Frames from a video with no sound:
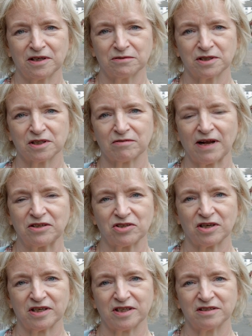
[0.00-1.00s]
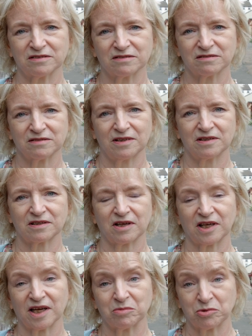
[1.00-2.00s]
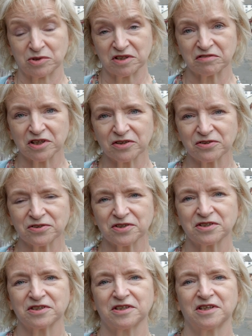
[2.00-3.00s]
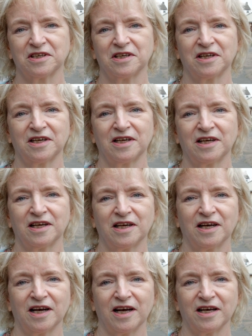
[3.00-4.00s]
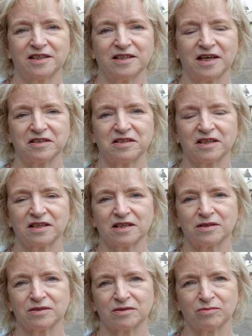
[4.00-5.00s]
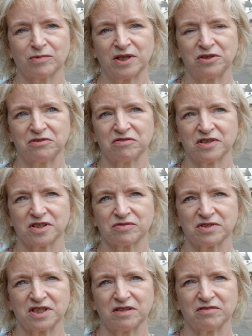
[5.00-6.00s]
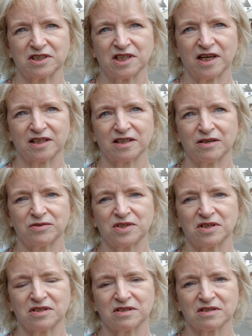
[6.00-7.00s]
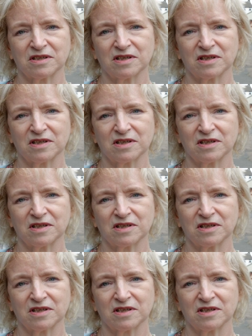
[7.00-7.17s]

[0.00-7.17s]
know that gradually it's going to get more difficult. And I think when you first receive a diagnosis,